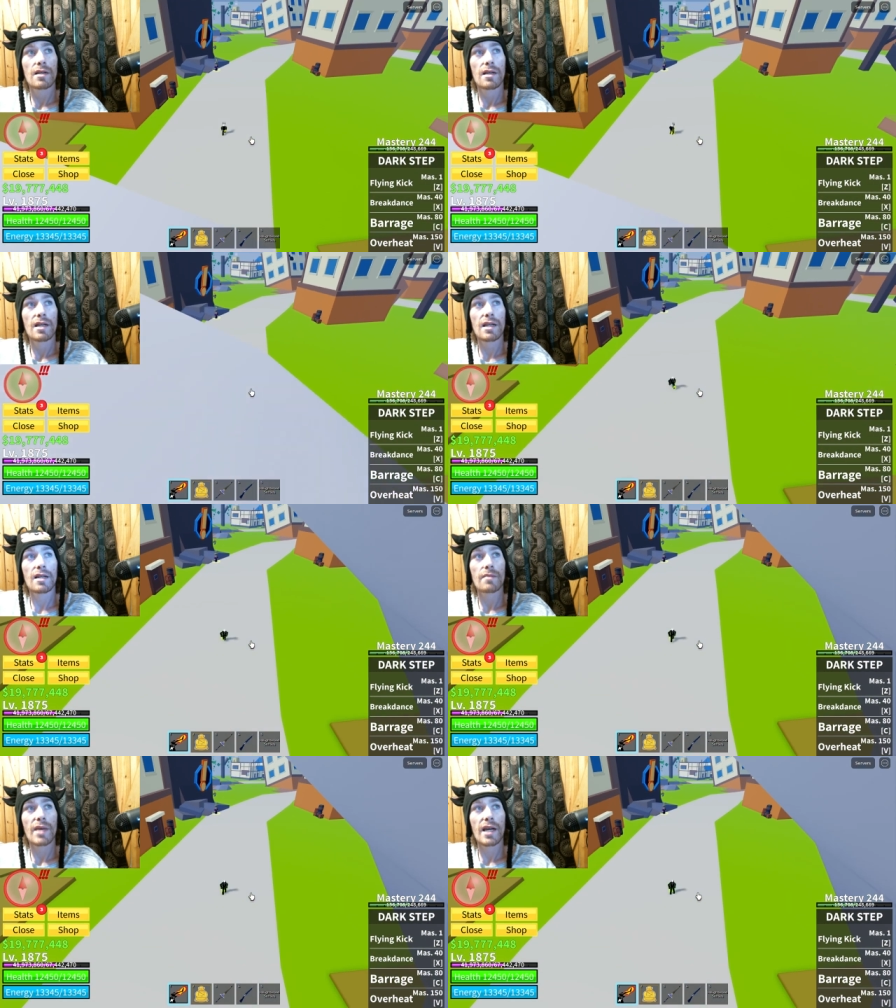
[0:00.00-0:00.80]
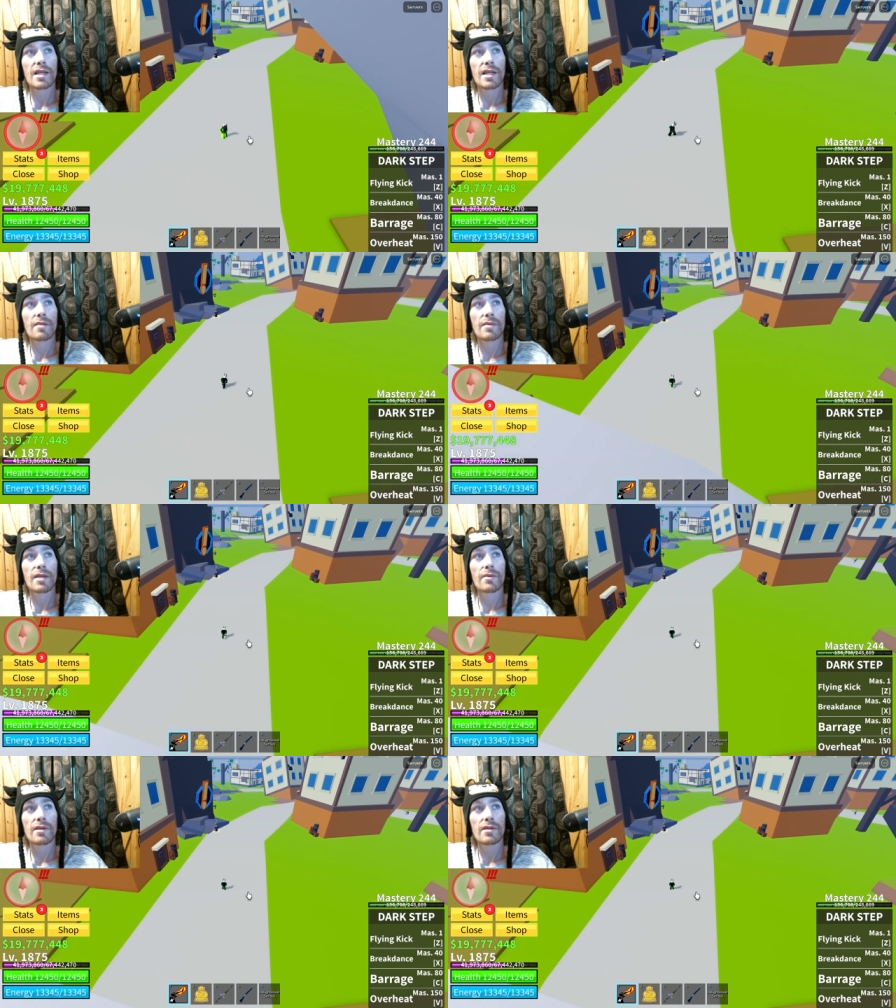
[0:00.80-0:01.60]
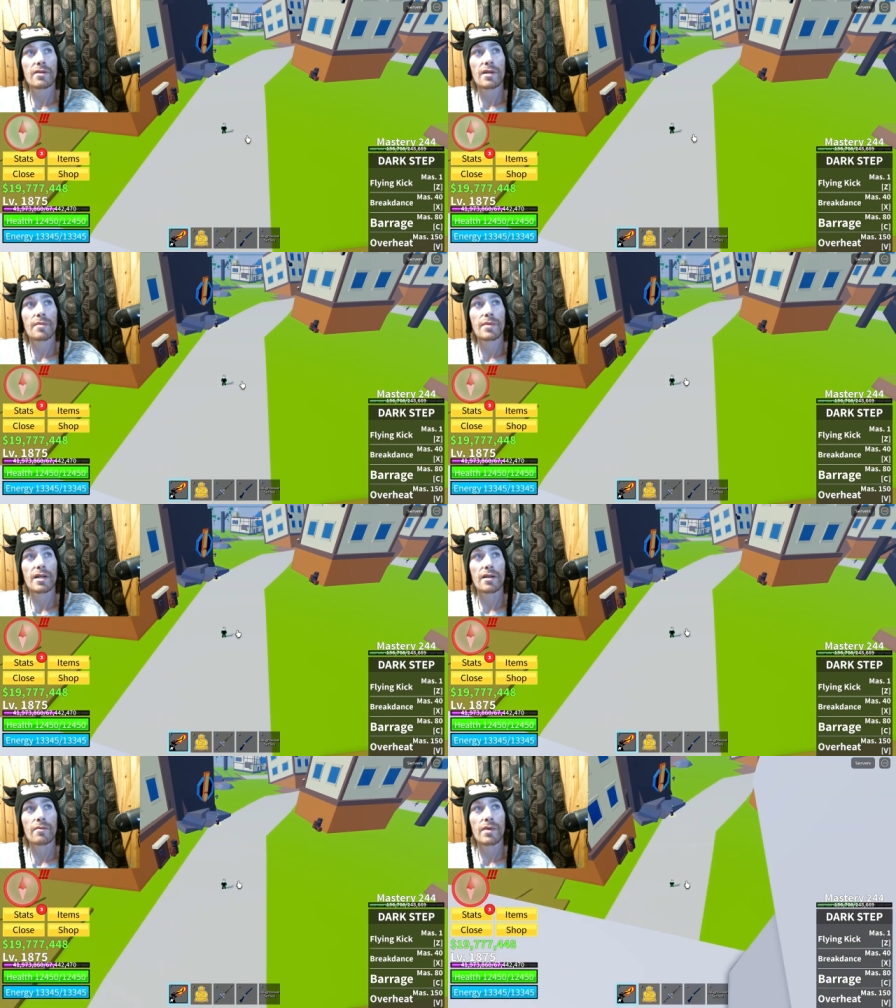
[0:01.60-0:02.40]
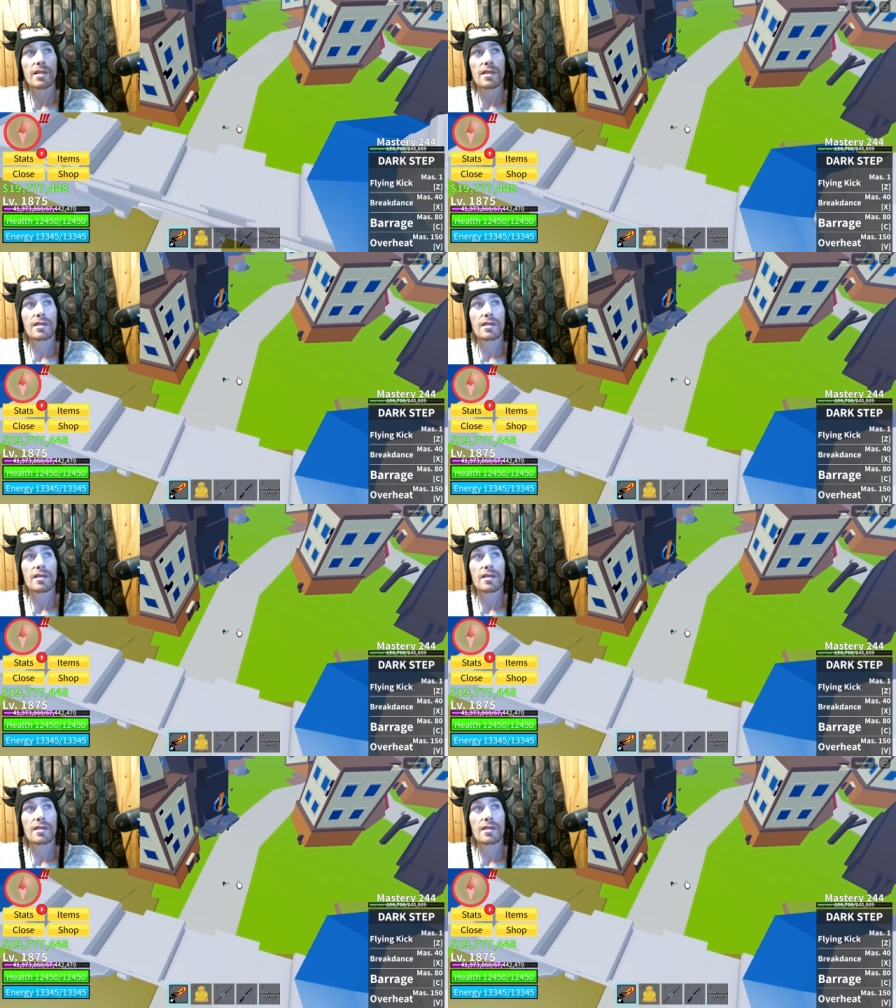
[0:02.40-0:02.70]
He did it back here, but he won't do it up here. What?